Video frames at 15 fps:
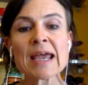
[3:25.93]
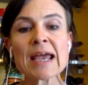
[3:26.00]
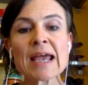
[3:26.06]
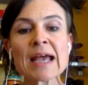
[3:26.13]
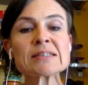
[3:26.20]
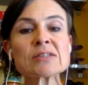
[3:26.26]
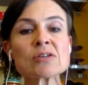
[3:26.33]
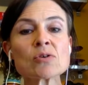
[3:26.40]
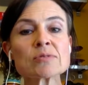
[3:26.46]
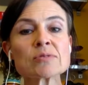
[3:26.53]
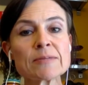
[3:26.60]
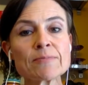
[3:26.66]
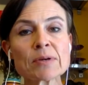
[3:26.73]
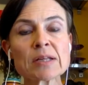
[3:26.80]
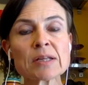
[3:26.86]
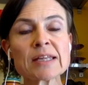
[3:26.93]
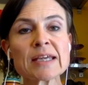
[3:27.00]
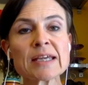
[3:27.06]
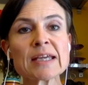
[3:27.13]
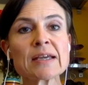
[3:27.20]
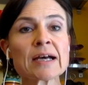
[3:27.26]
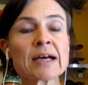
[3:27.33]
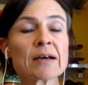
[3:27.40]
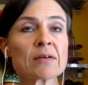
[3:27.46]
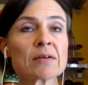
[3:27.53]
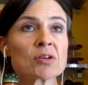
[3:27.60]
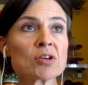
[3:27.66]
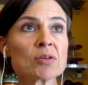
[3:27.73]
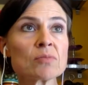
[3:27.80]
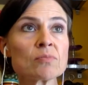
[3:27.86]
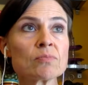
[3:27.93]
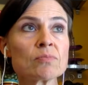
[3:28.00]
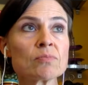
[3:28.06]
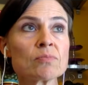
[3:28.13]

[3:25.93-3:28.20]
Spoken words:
And so typically a good